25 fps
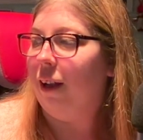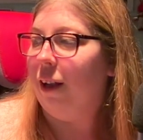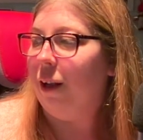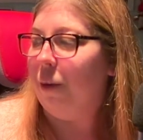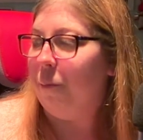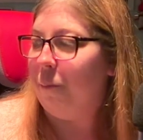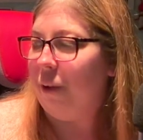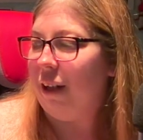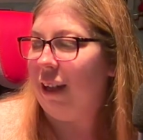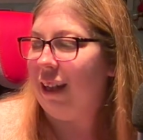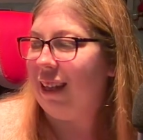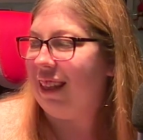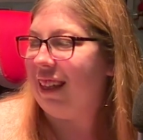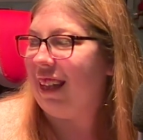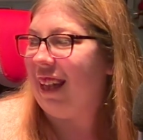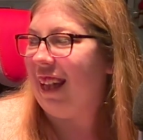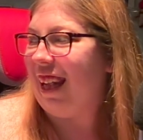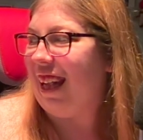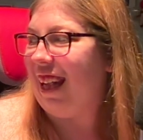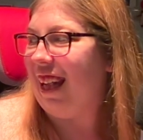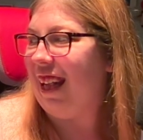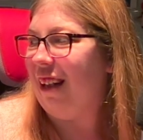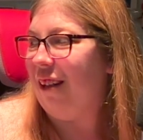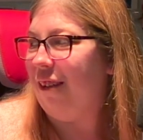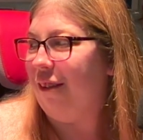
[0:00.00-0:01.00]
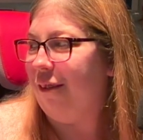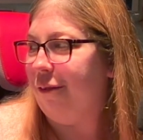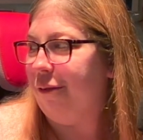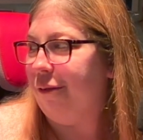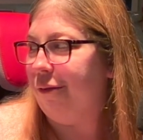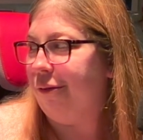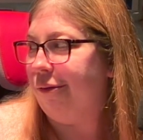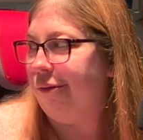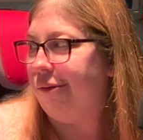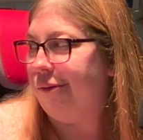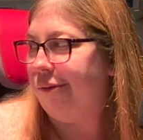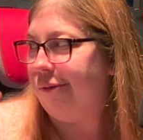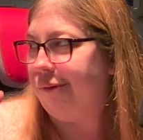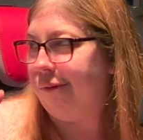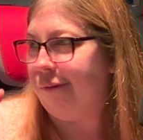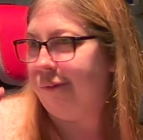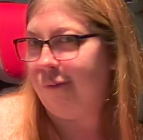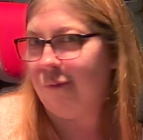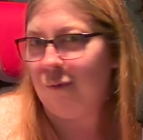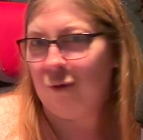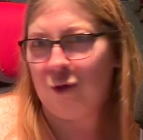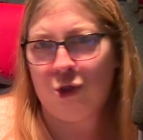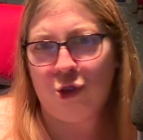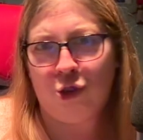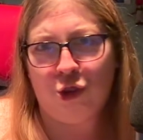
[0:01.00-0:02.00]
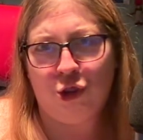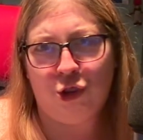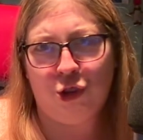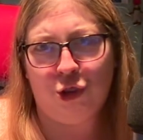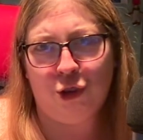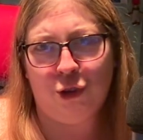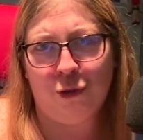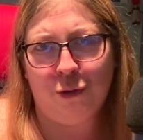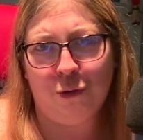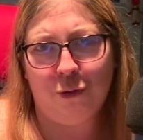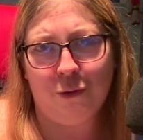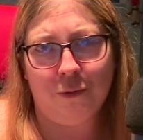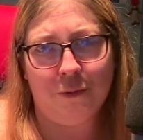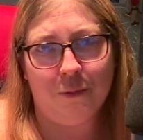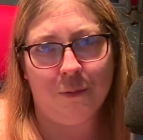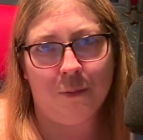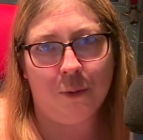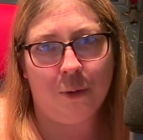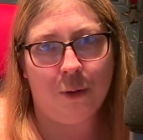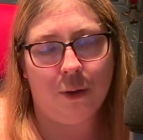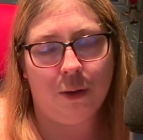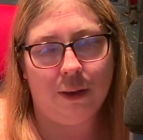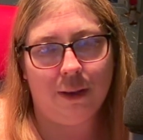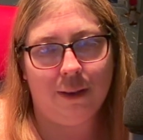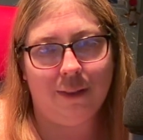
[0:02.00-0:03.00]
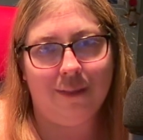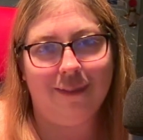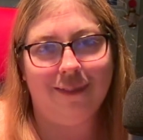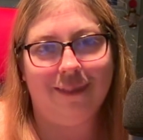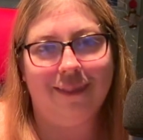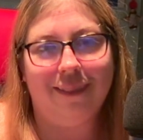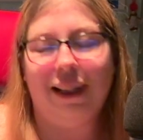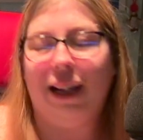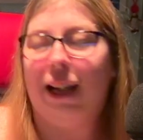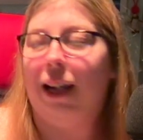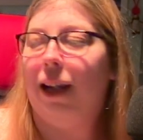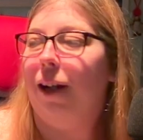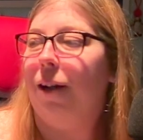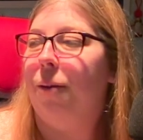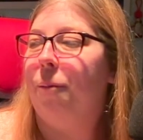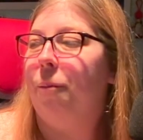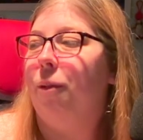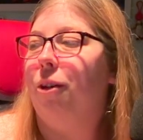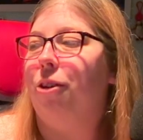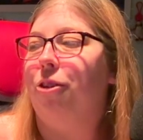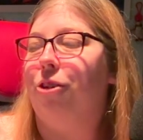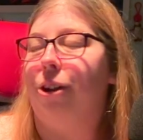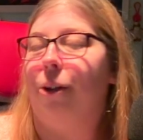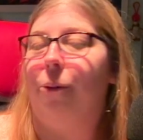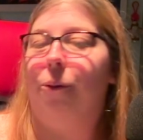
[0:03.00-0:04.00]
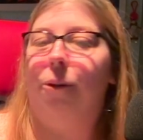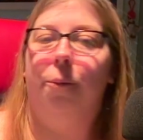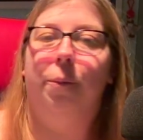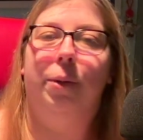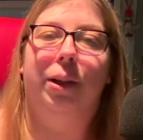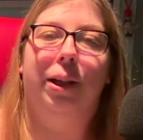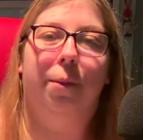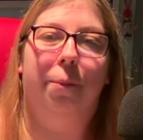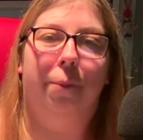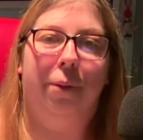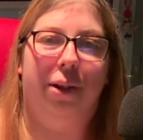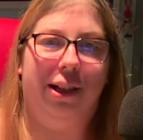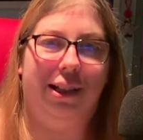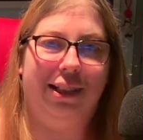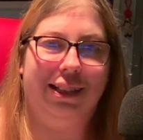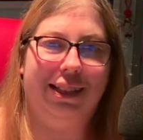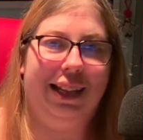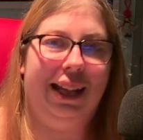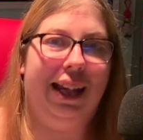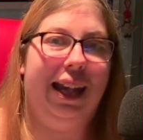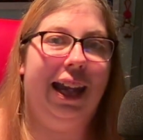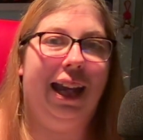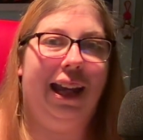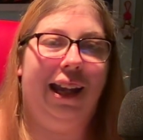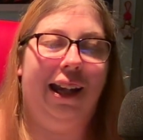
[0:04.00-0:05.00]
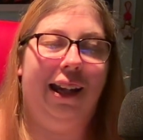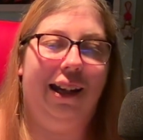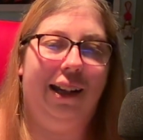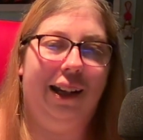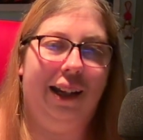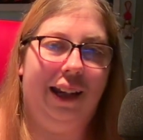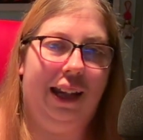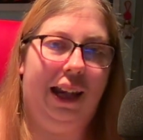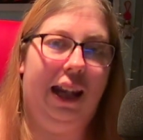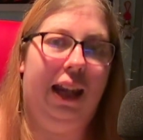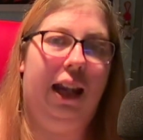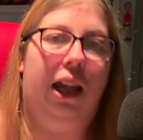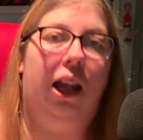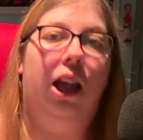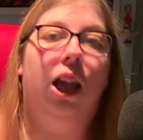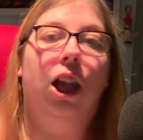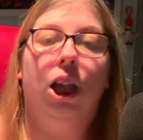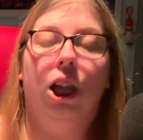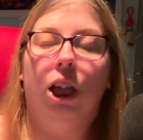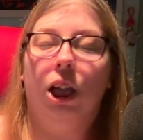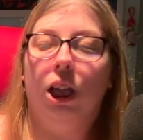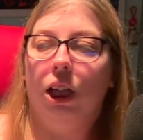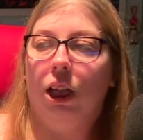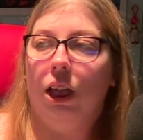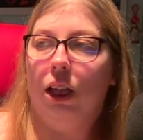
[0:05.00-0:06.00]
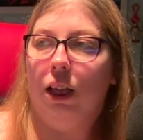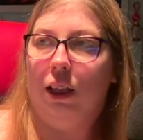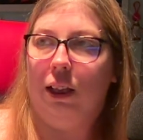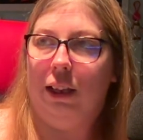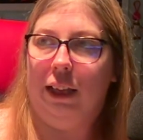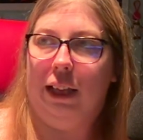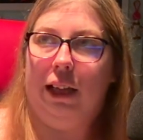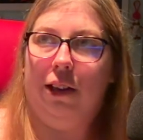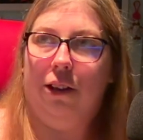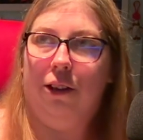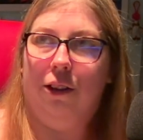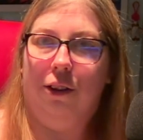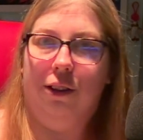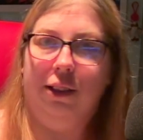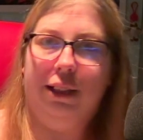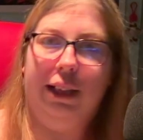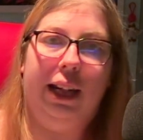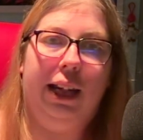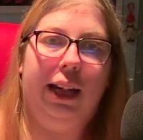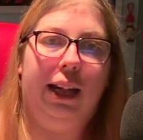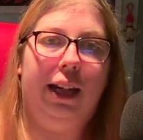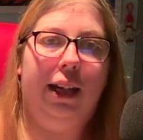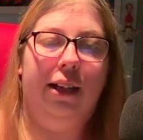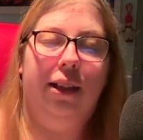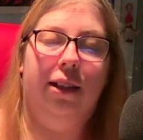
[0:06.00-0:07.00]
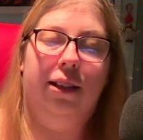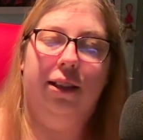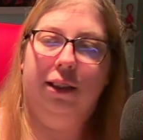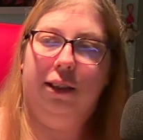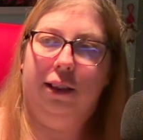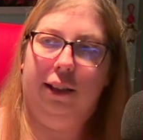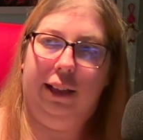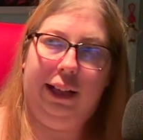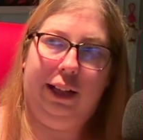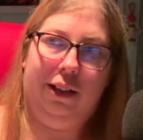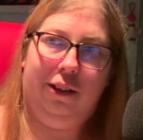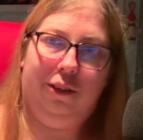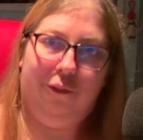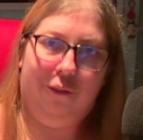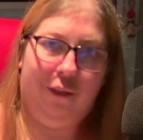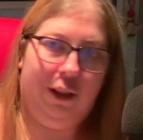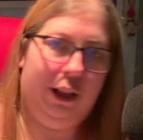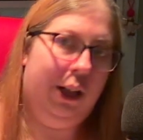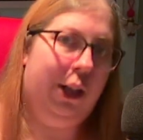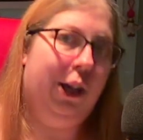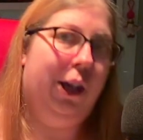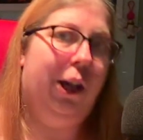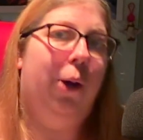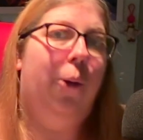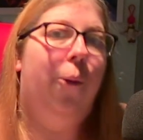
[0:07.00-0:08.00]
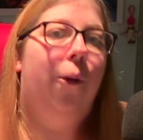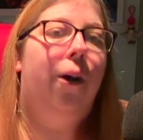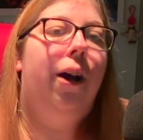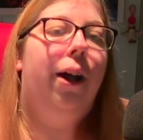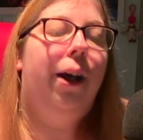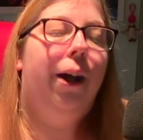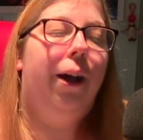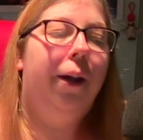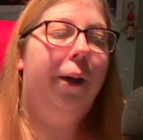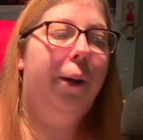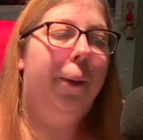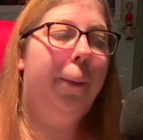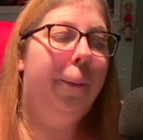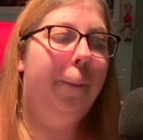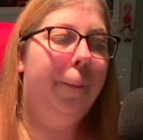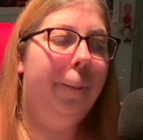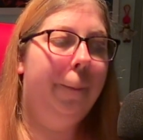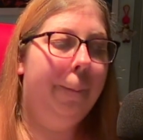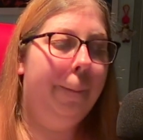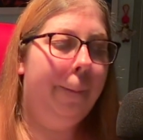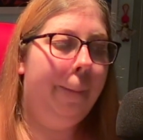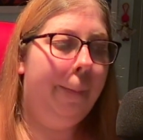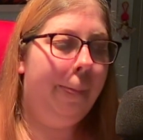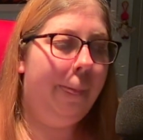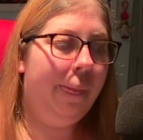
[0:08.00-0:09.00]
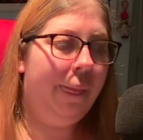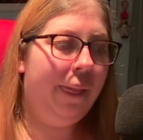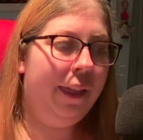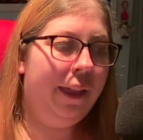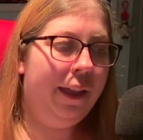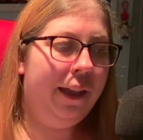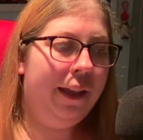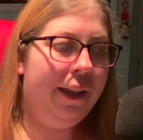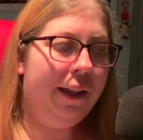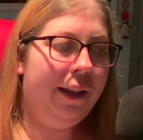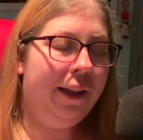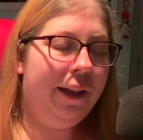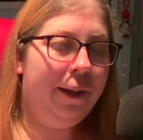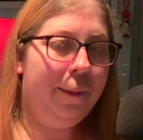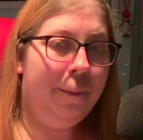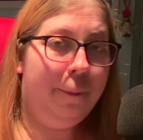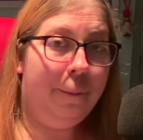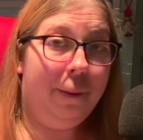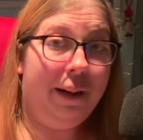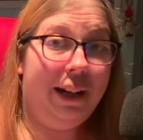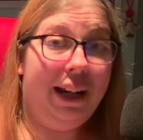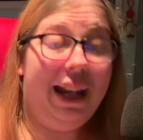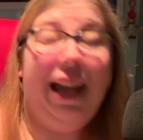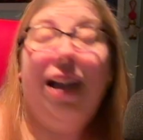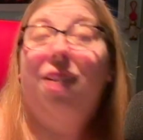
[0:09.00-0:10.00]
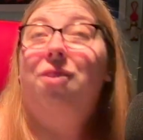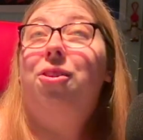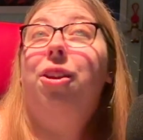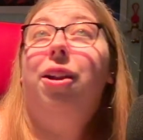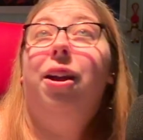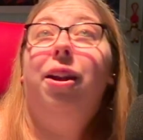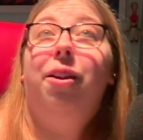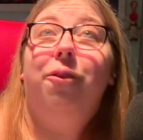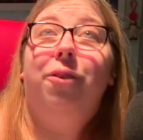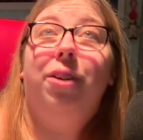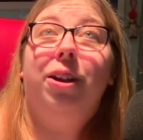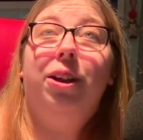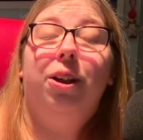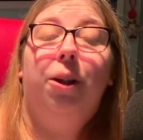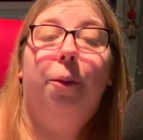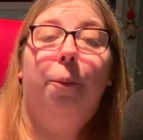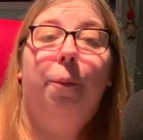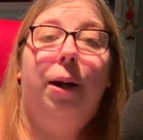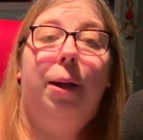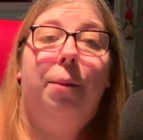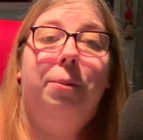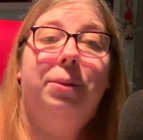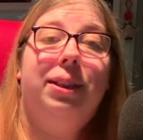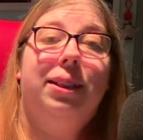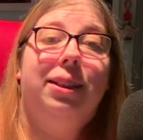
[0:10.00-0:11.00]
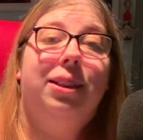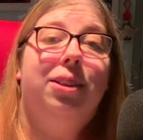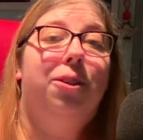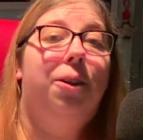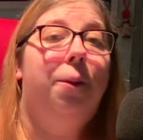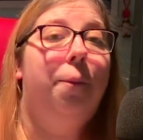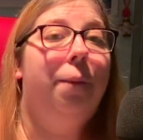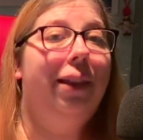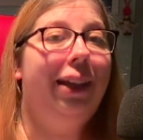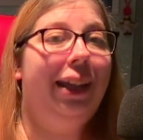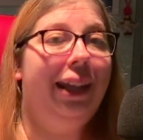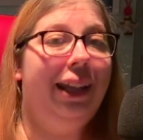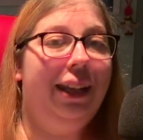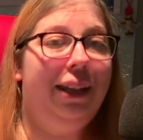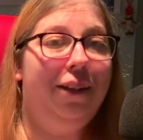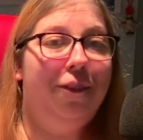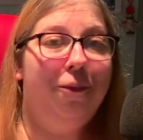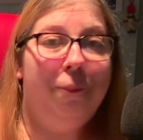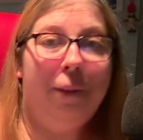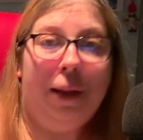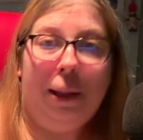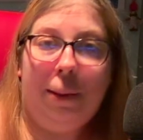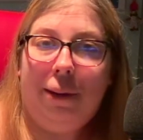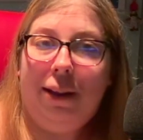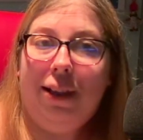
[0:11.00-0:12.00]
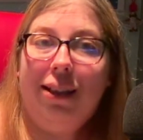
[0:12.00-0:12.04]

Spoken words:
Plus, I have two more, which I will be unboxing at a later date in a later video. But I have a lot of Funko Pops, and so I'm thinking of maybe